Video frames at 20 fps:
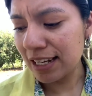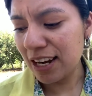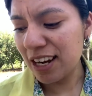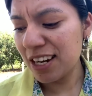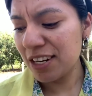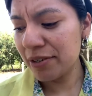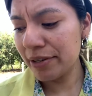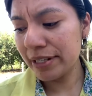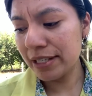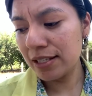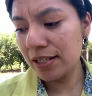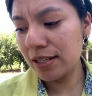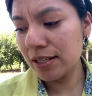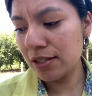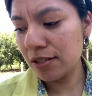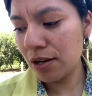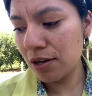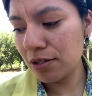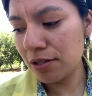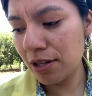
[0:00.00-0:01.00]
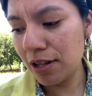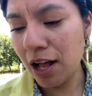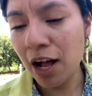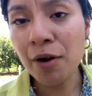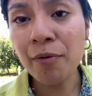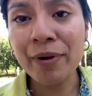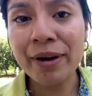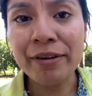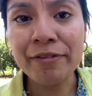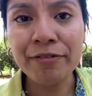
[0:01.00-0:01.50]
100 seeds goes a
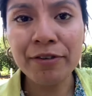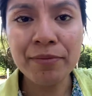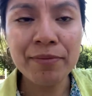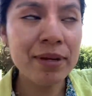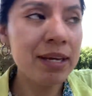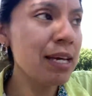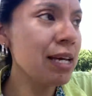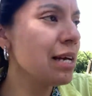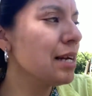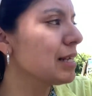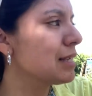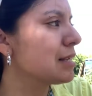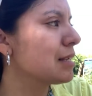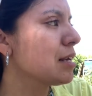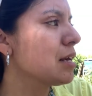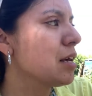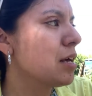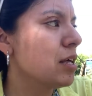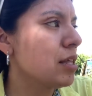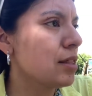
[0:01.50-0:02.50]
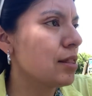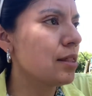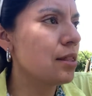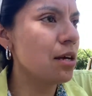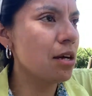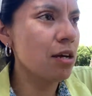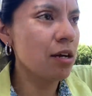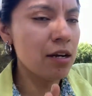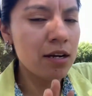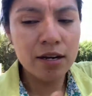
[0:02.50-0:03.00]
long way for me because
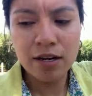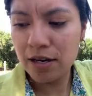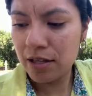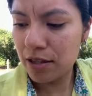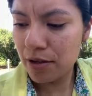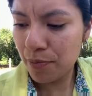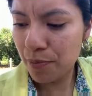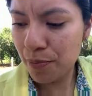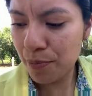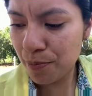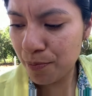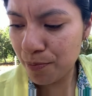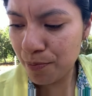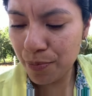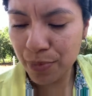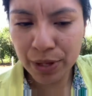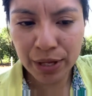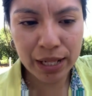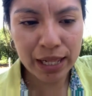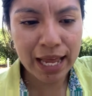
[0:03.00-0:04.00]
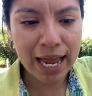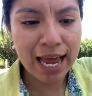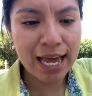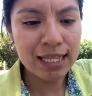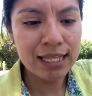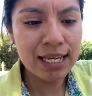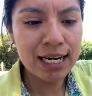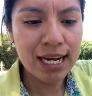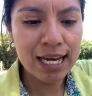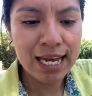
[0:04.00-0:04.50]
the
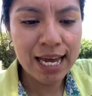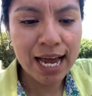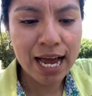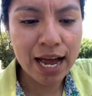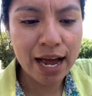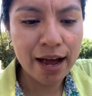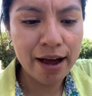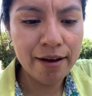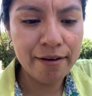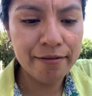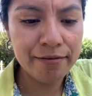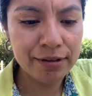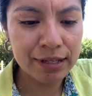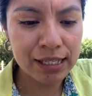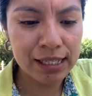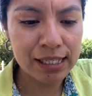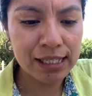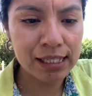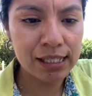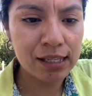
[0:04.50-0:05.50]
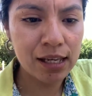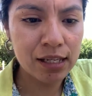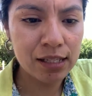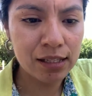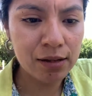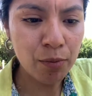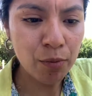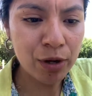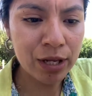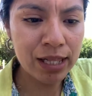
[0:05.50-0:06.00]
land that I have is
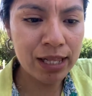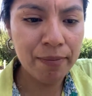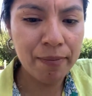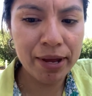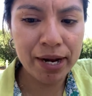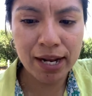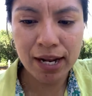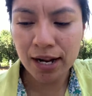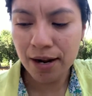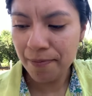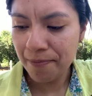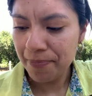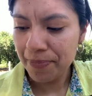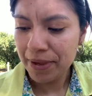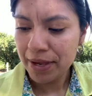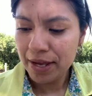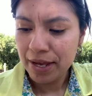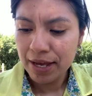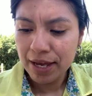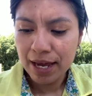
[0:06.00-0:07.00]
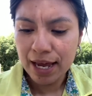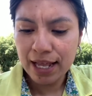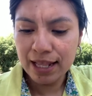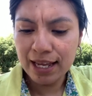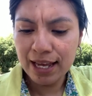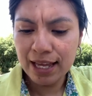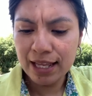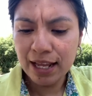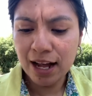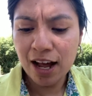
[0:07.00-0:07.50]
somewhat limited. And
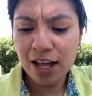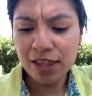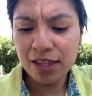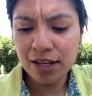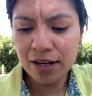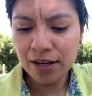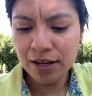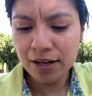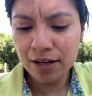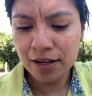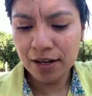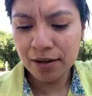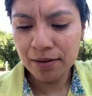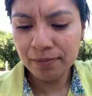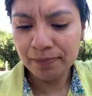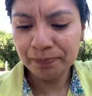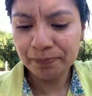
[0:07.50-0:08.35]
then on the